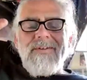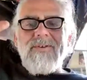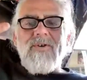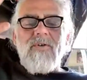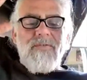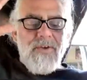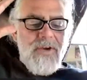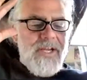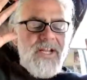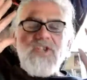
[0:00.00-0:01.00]
you go over
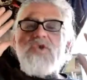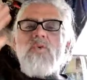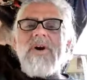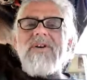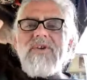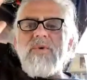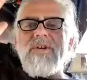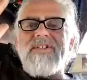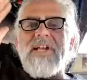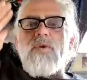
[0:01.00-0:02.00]
there and I swear to you,
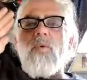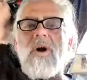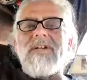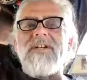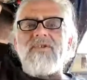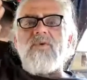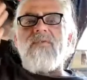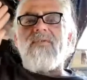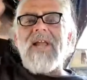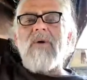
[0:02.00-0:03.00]
it's like walking into a
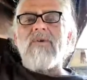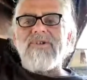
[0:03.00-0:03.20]
flower